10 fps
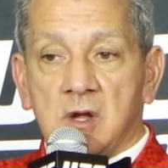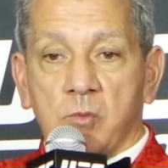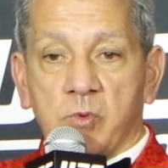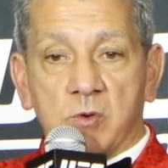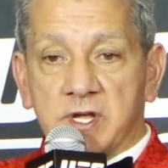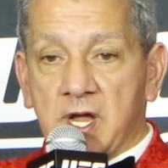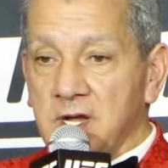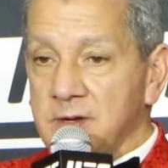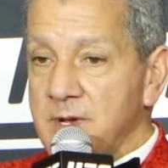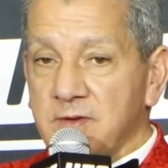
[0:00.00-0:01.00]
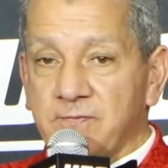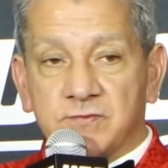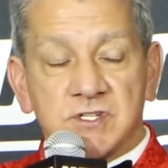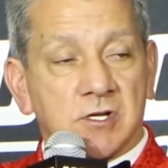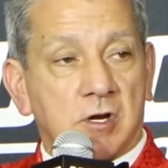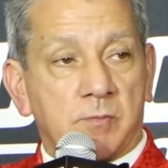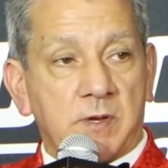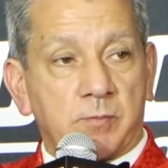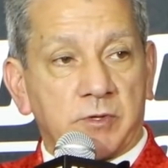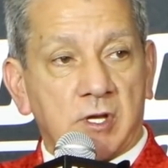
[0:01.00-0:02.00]
when we were down to maybe 1,500
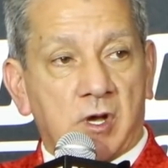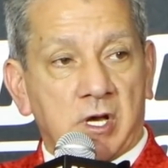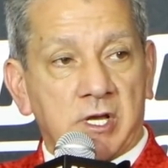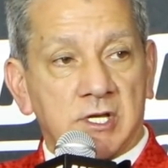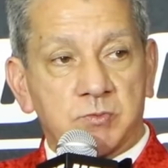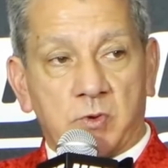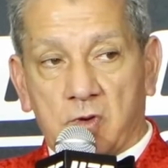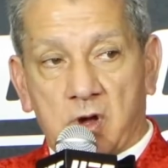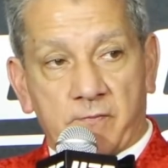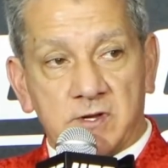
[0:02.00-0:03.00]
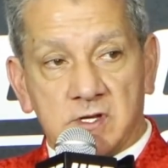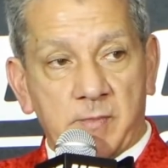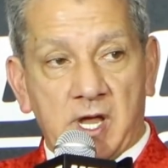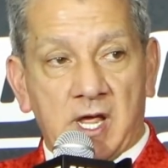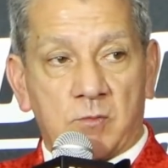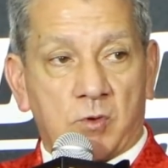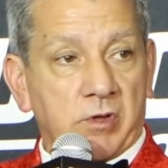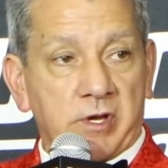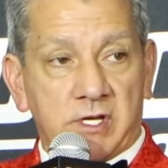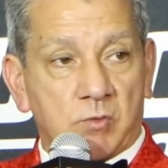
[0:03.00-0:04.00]
people in the audience, we were off in demand, we're
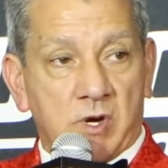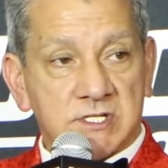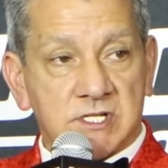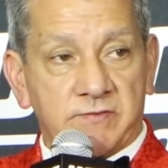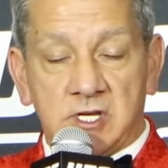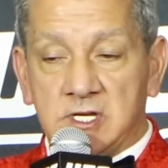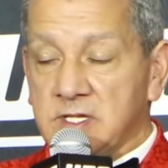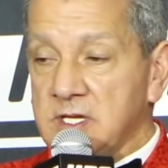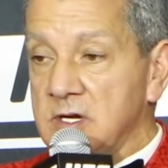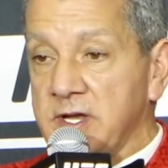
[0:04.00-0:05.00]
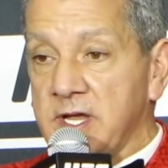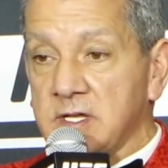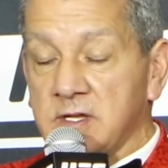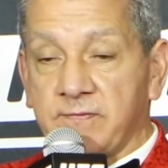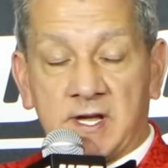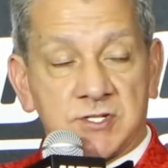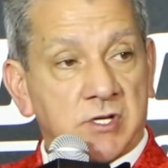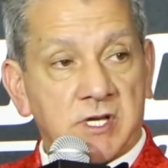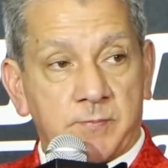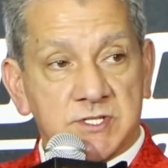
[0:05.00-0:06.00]
only on DirecTV and the internet and the fans
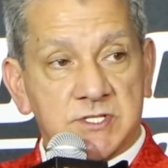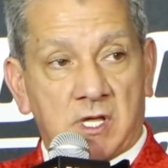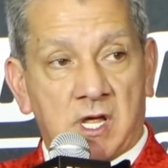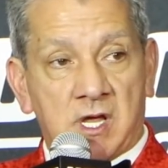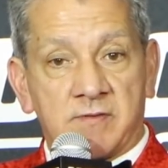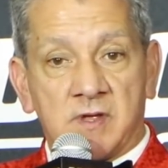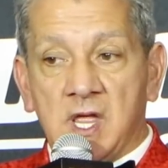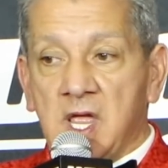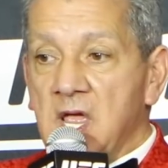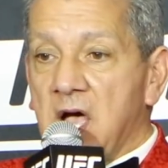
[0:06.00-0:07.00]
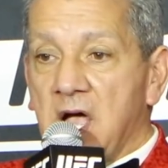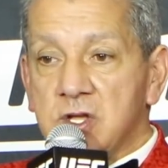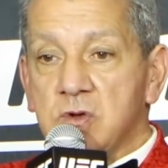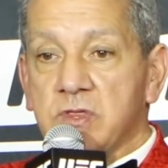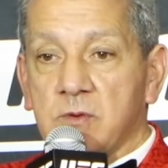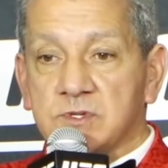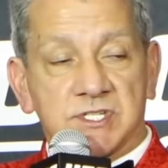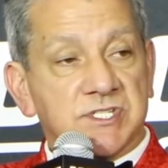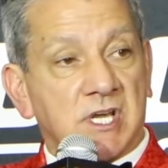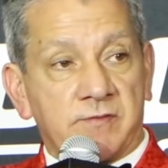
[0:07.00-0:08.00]
are keeping us alive, I knew that was
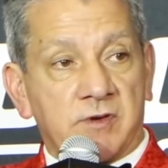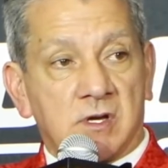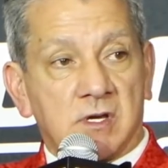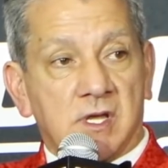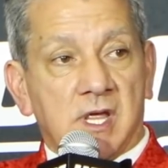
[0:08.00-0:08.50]
the savior.